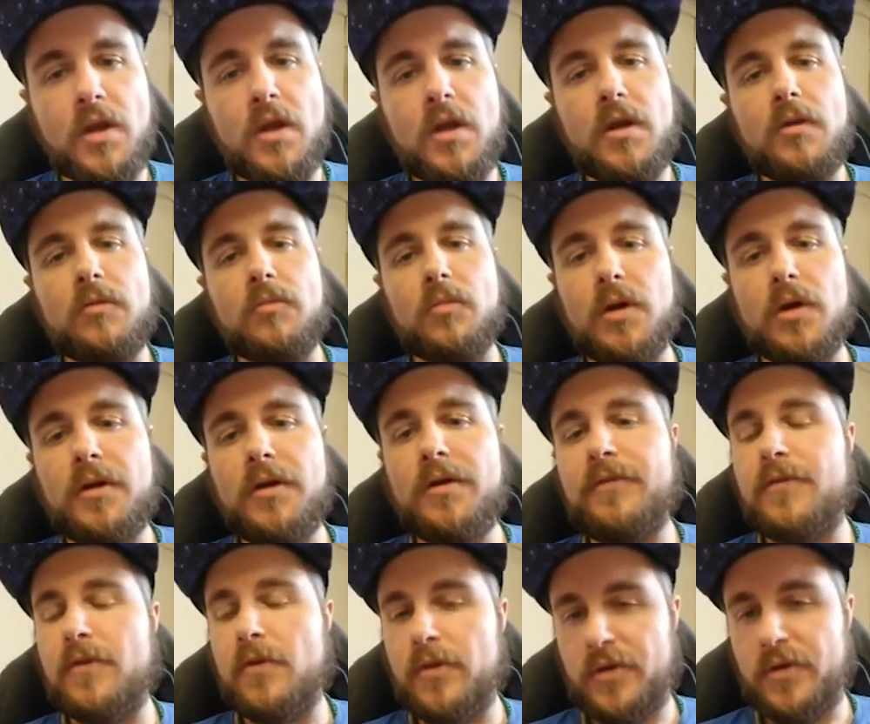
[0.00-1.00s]
We're going
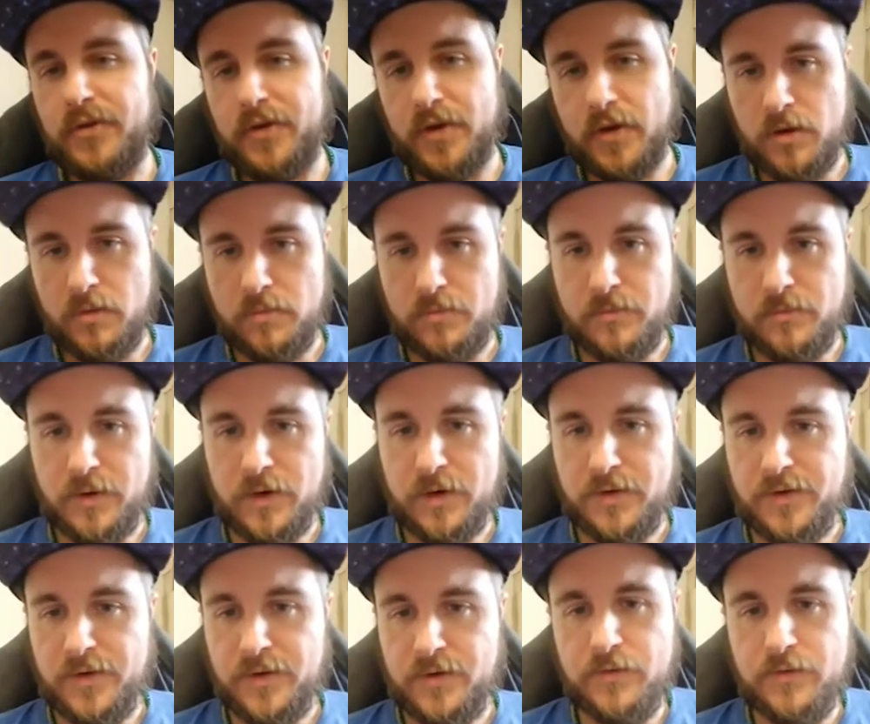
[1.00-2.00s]
to
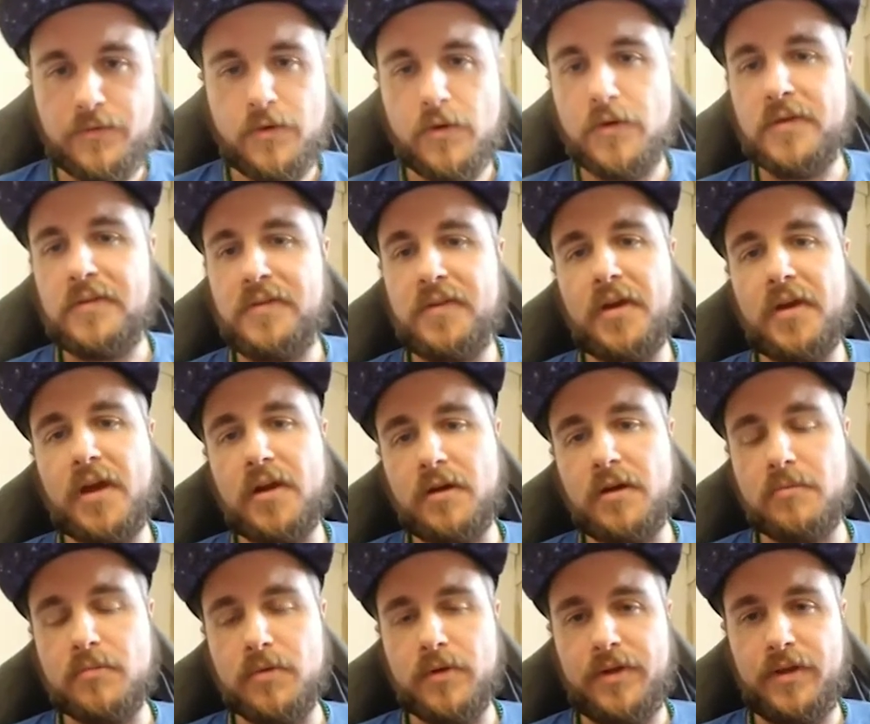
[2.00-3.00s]
continue focusing on our
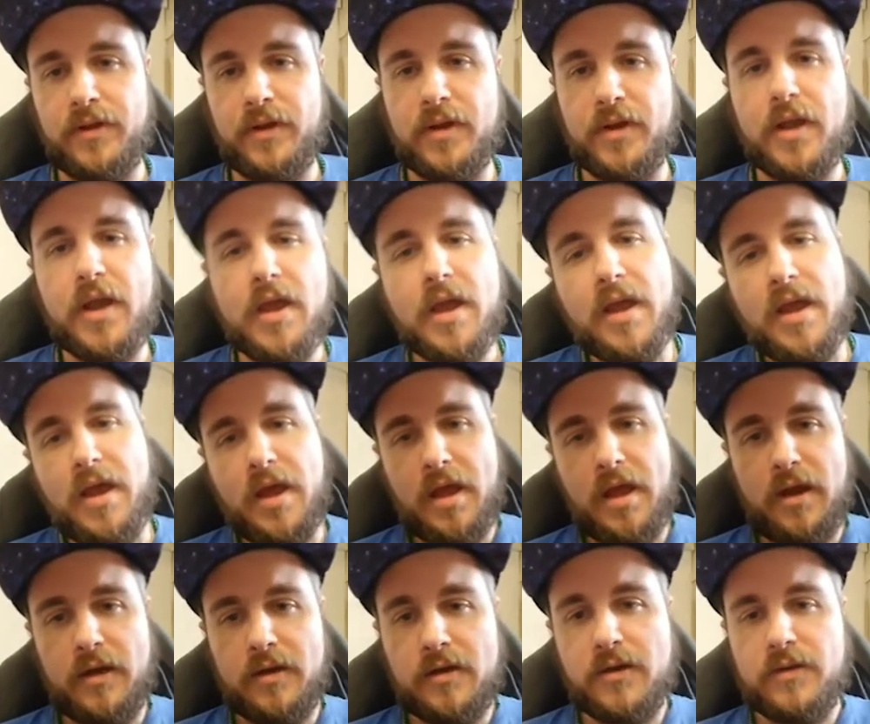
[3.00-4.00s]
breathing,
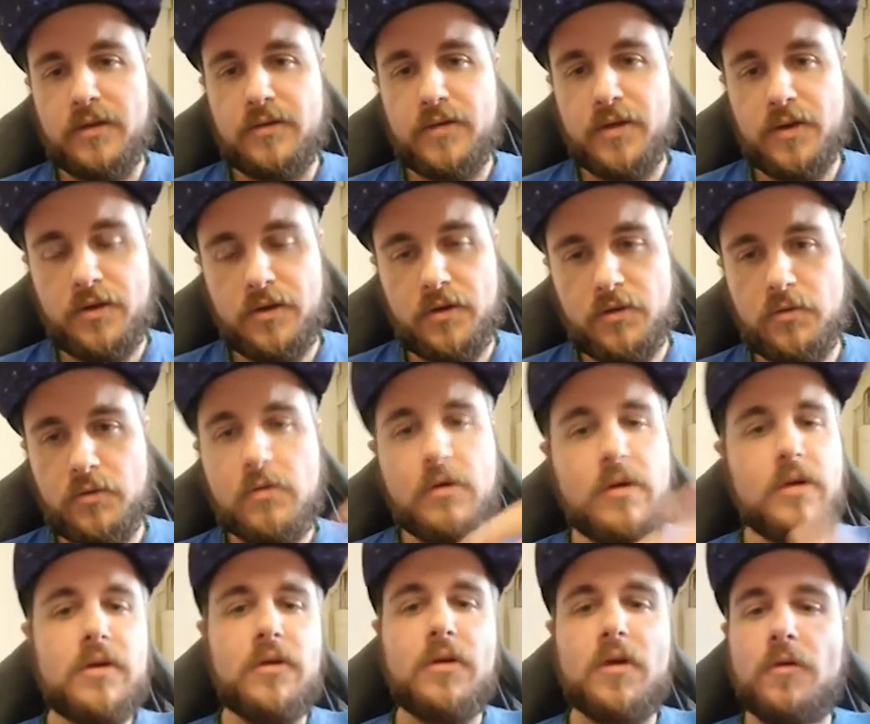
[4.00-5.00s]
and continue
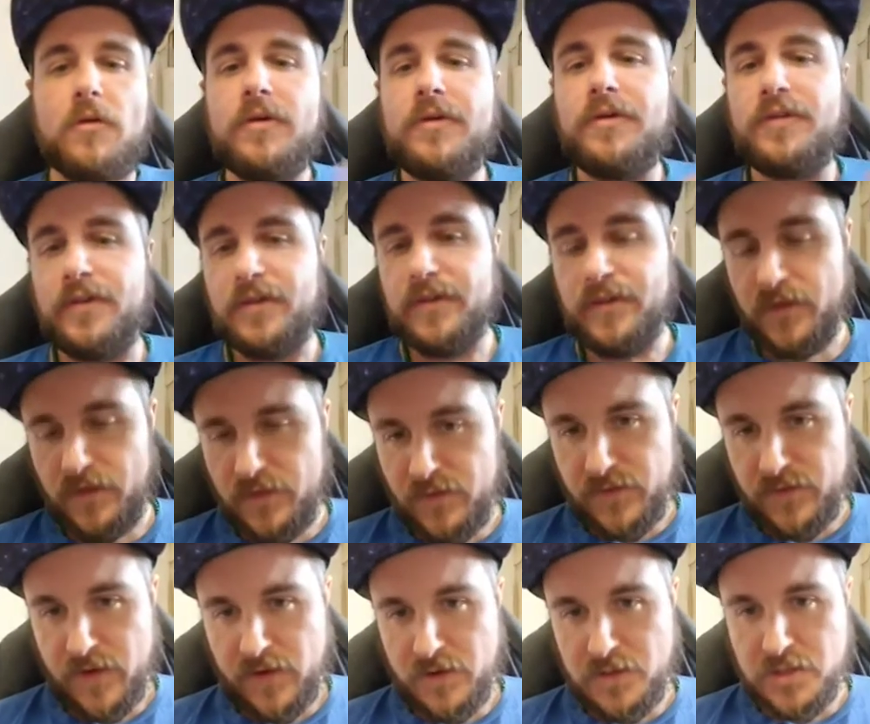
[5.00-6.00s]
noticing
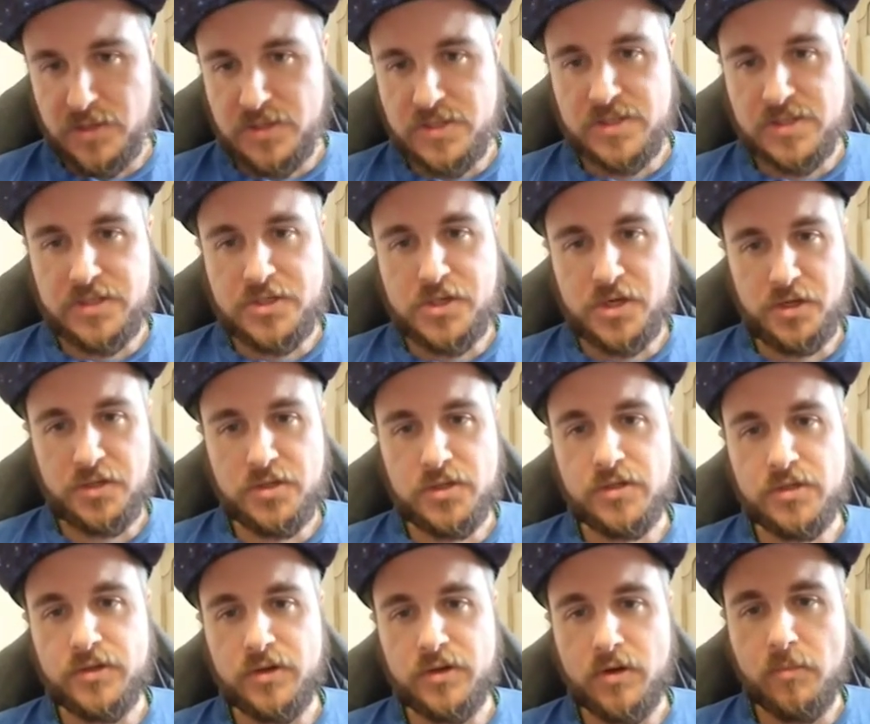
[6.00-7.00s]
sensations and changes
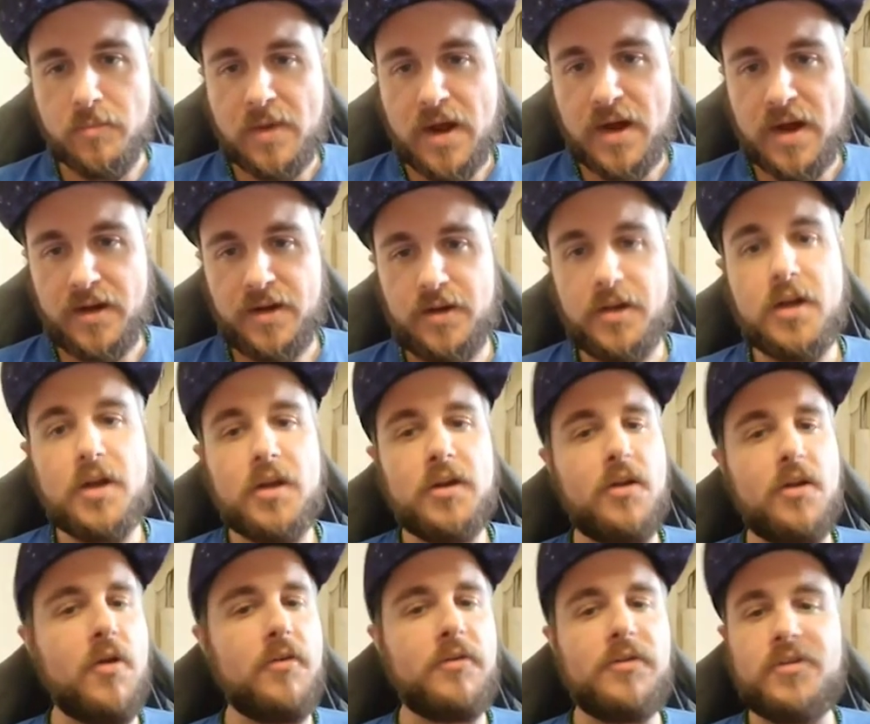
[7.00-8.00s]
in our body,
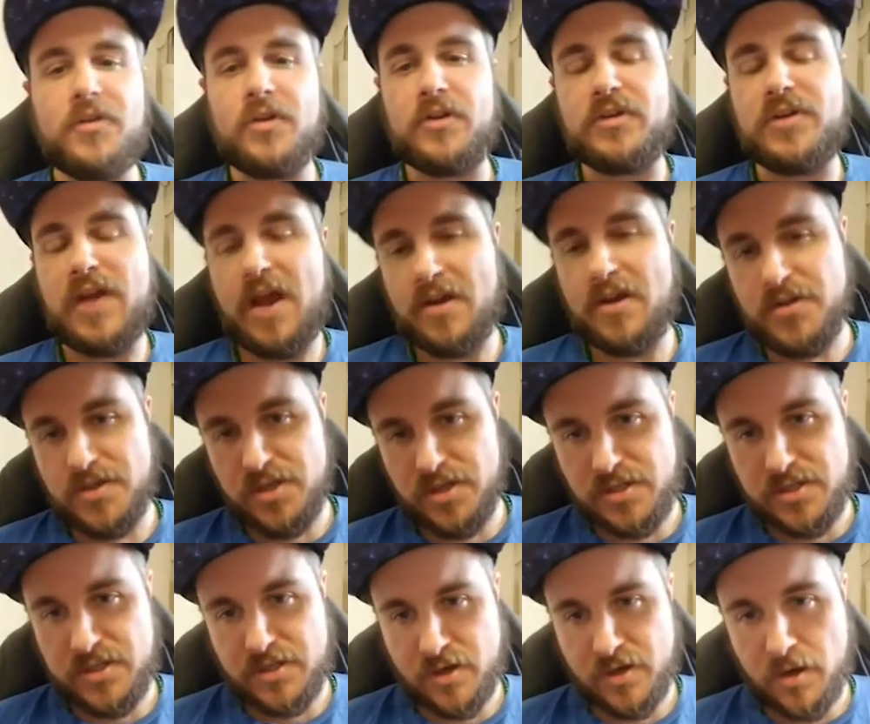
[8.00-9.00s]
noticing
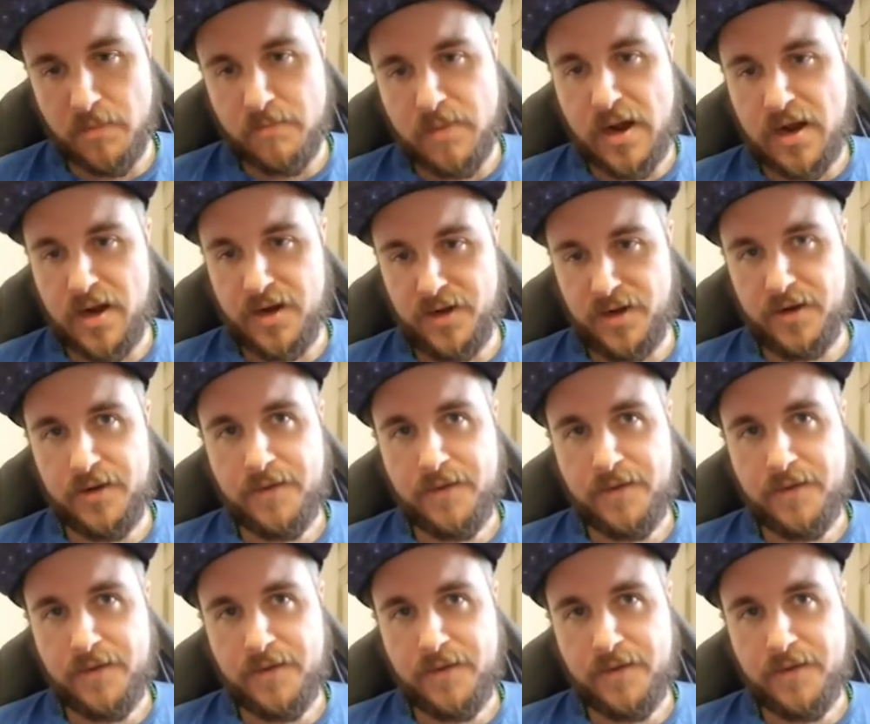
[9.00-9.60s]
tensions in our body,